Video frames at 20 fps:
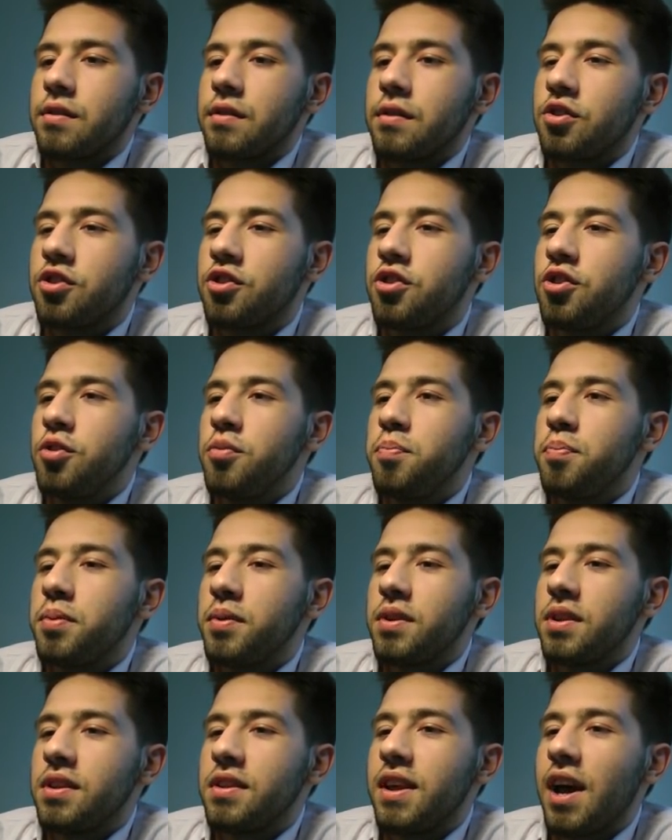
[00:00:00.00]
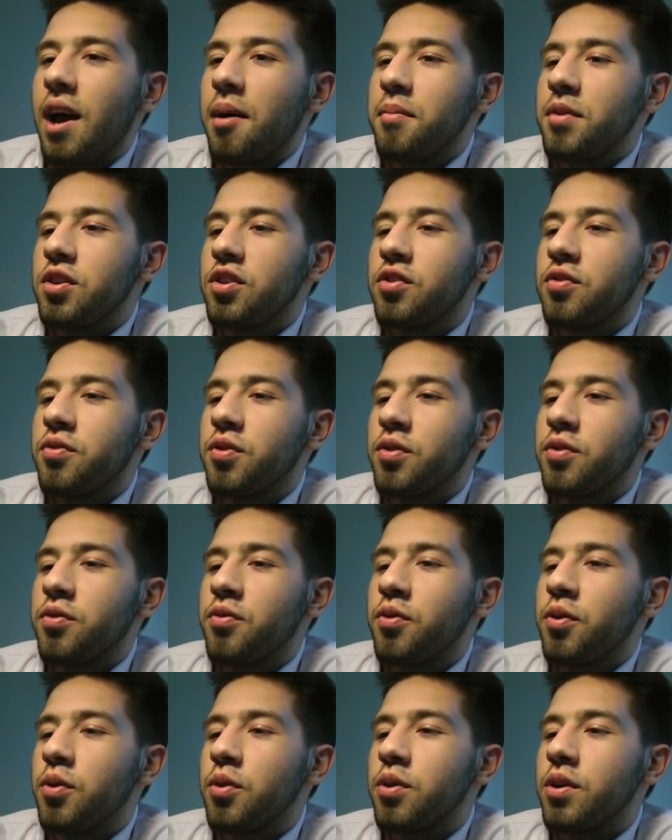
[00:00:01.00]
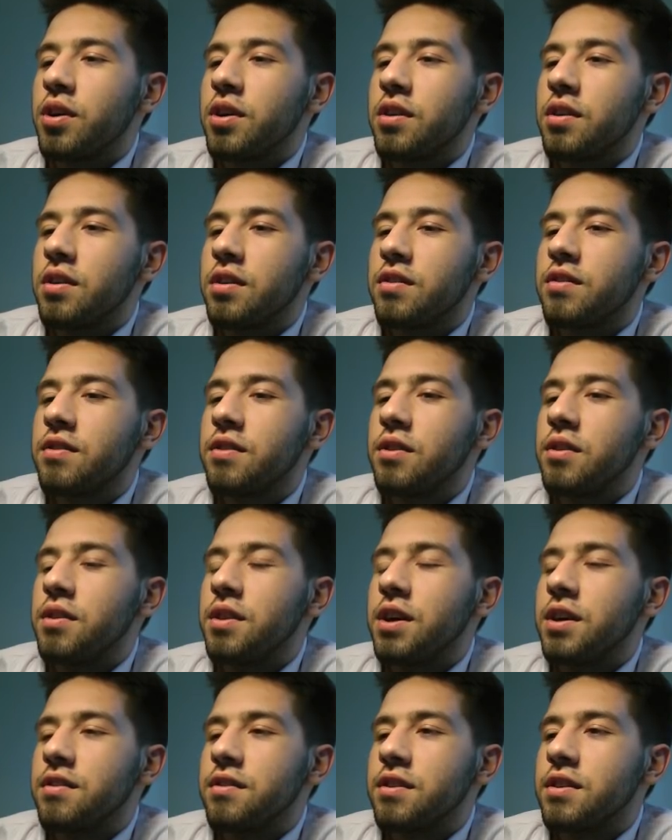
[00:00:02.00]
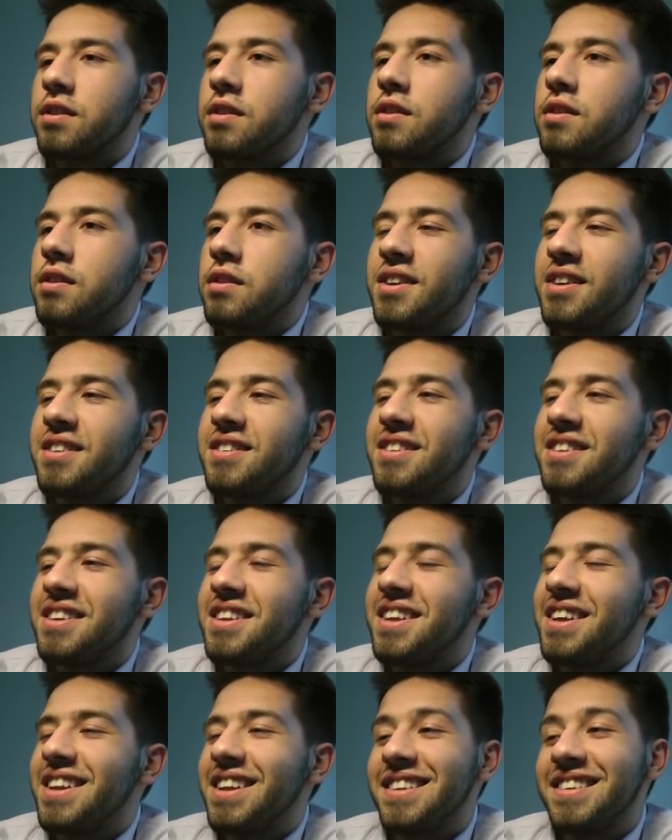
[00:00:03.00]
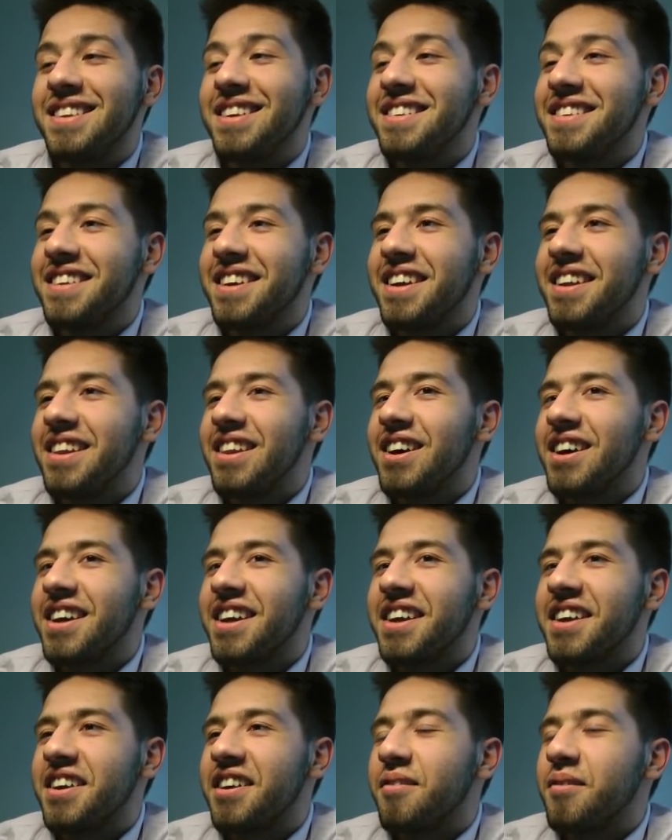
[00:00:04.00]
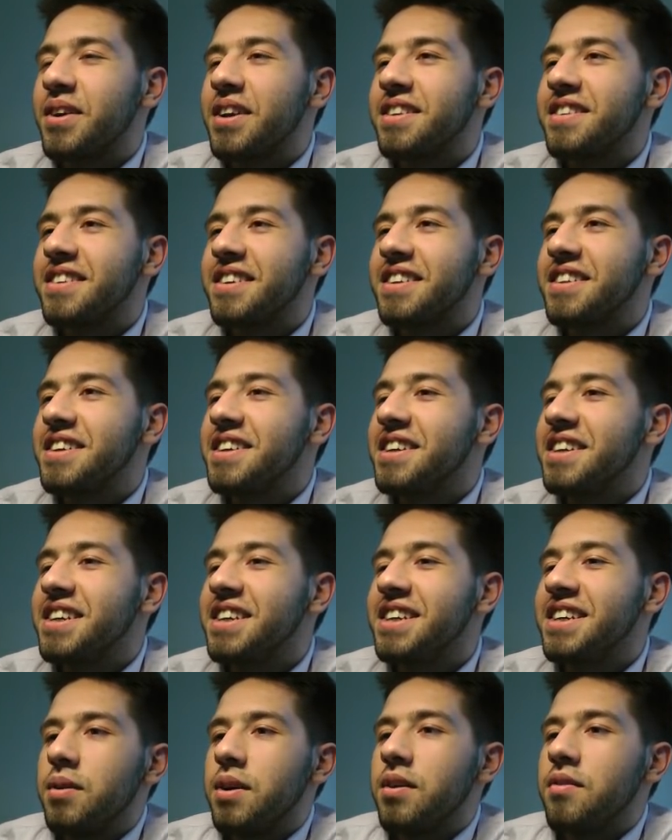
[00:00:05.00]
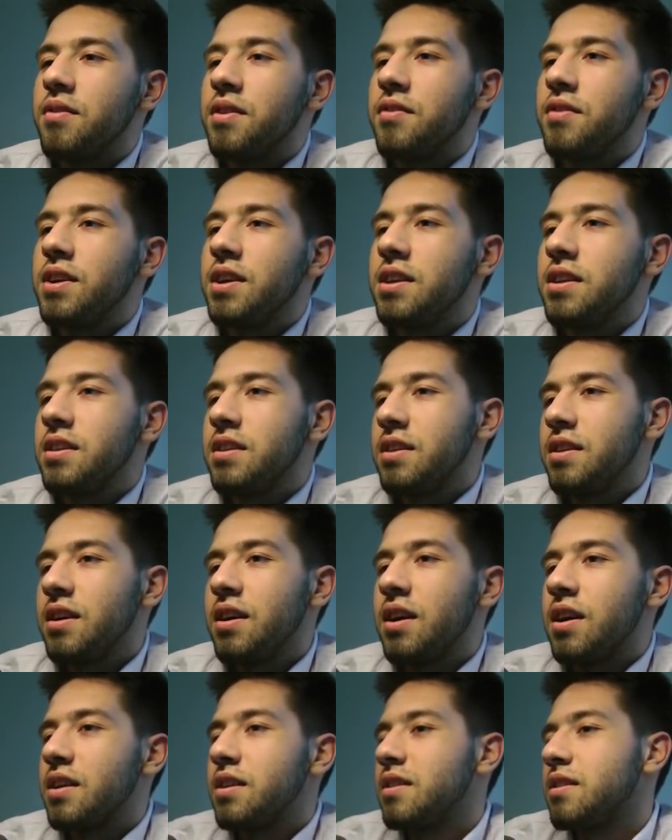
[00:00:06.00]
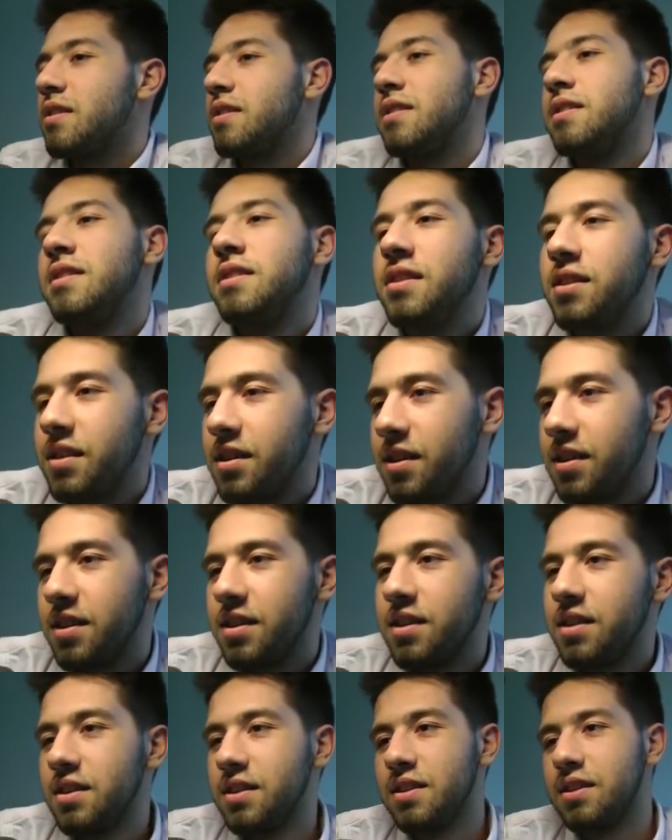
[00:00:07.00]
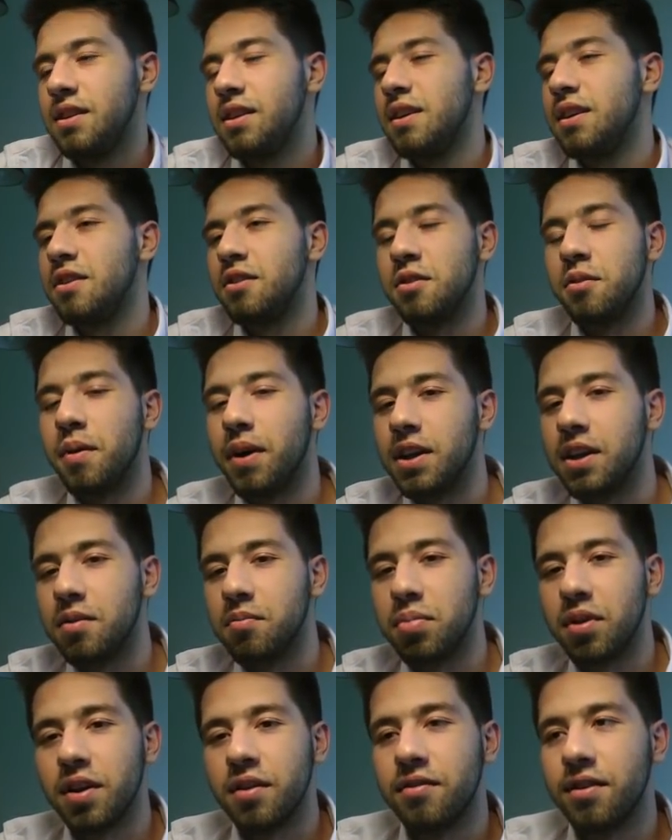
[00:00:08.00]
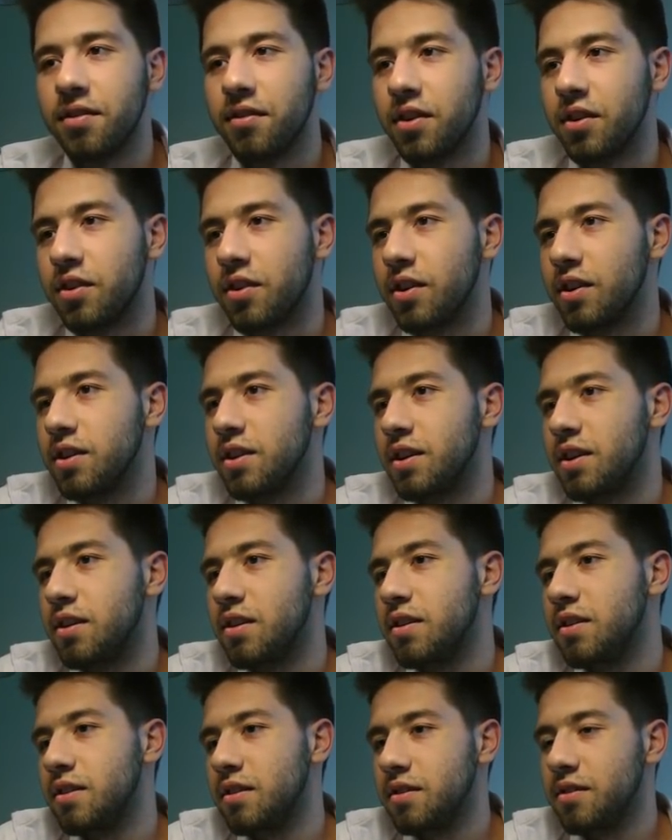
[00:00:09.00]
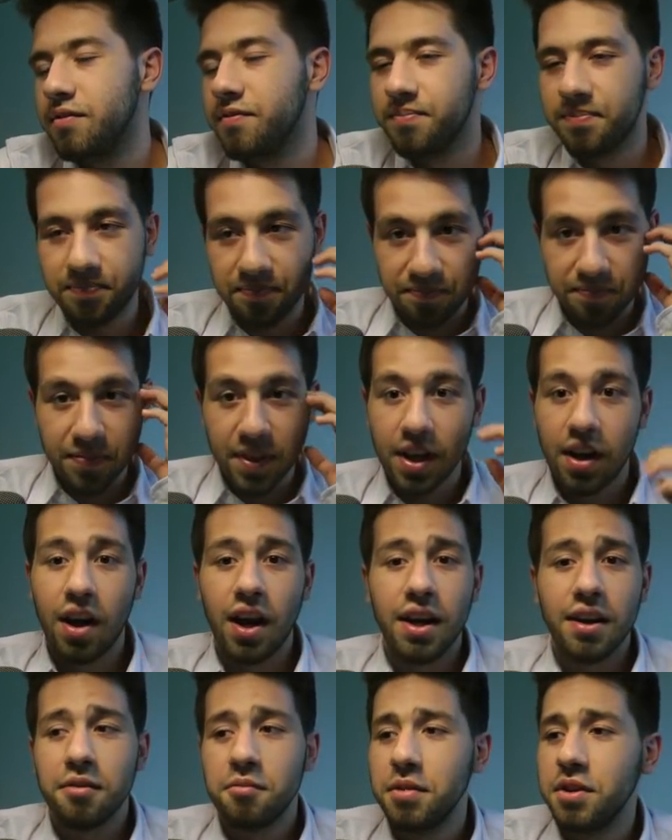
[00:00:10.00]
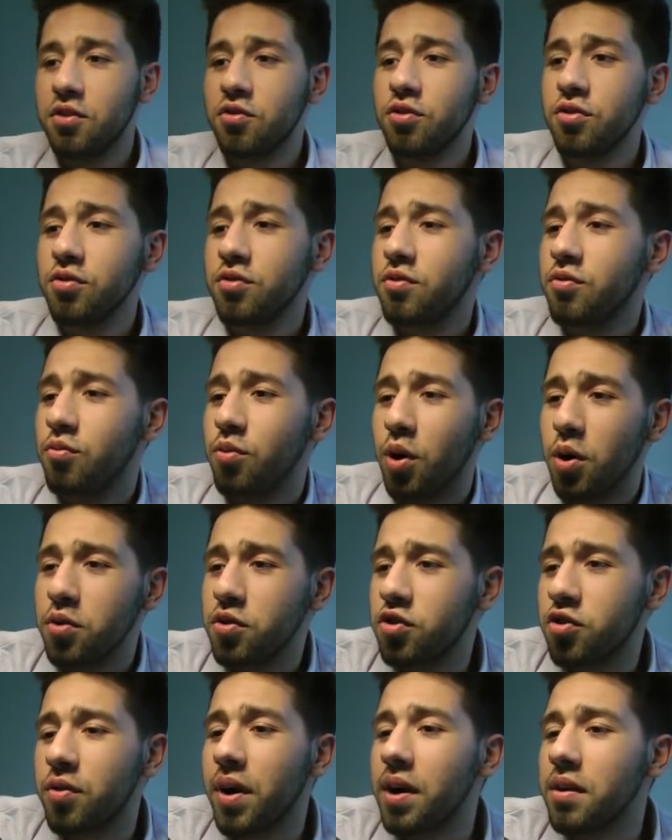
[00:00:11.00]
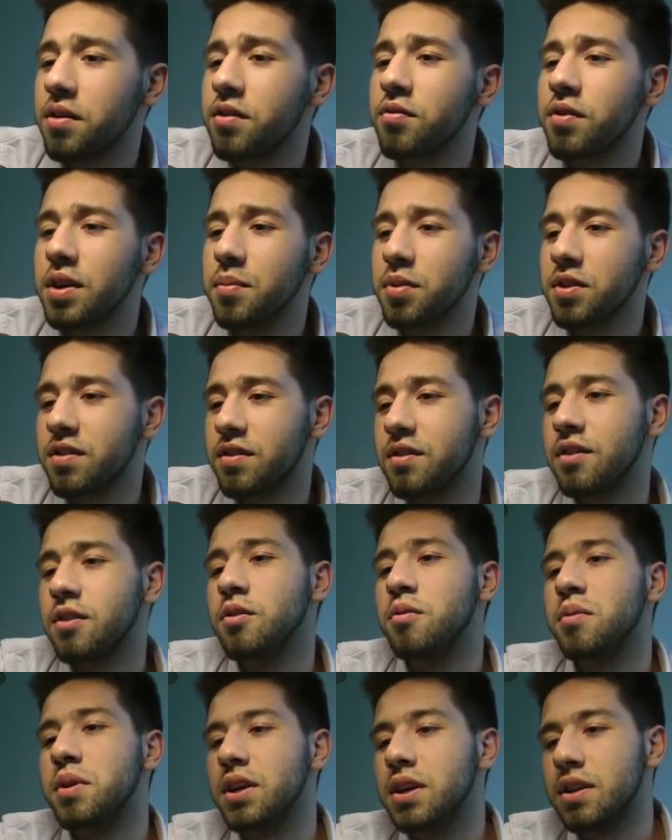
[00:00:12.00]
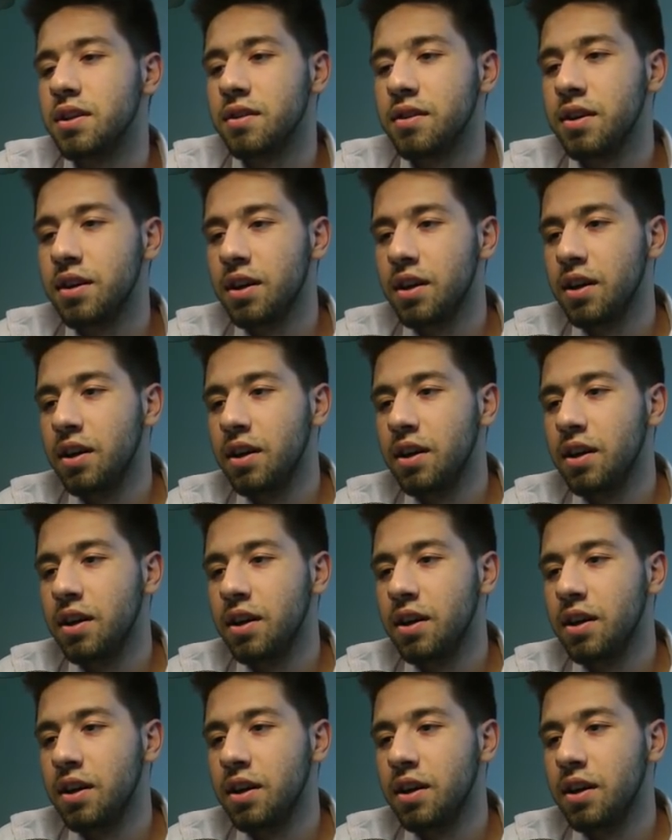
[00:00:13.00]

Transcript: Shoop damage for 4 still does it. So he needs to get lucky here, basically. Wait, Vivian? Alright. I don't know why he didn't play Vivian earlier. Alright, we drew Roach round 3, but still win.